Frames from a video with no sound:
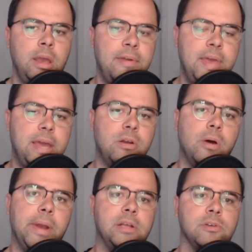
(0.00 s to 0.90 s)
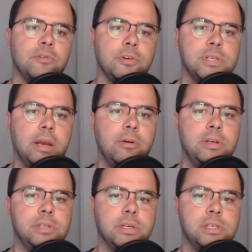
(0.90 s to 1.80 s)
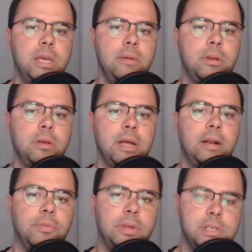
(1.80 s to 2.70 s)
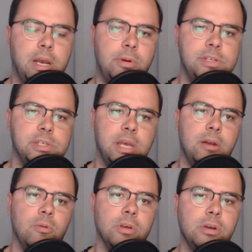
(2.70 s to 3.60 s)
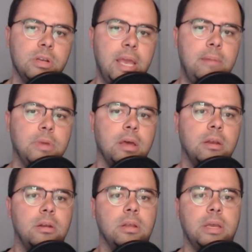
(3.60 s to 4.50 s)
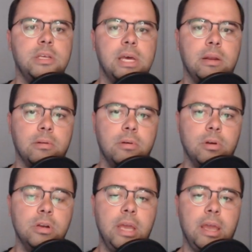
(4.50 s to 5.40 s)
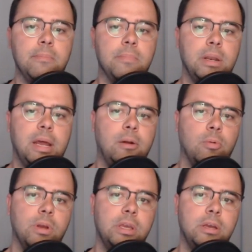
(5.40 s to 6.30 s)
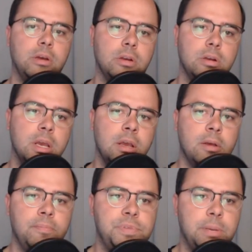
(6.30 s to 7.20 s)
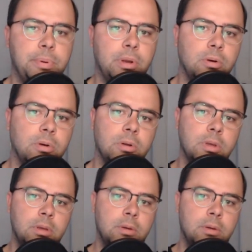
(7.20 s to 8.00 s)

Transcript: And they had no answer for Tyrese in this game. And I don't think Tyrese has had a really good game yet. Like he's had a good game, but not a really good typical,